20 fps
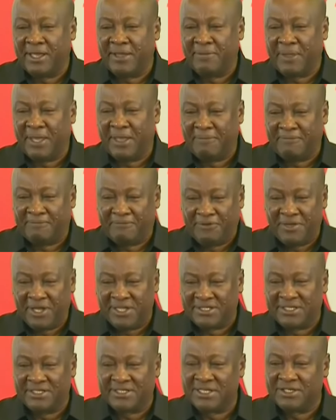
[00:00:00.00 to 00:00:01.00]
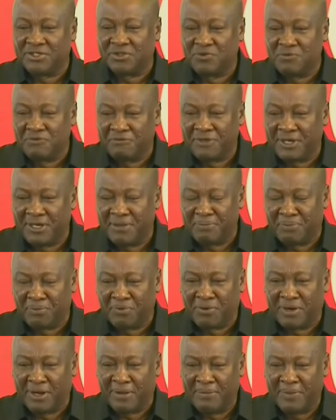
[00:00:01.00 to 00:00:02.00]
the free SHS school feeding
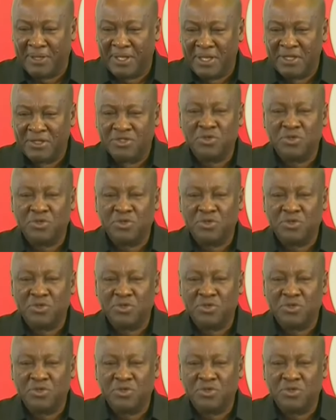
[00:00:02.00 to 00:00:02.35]
program.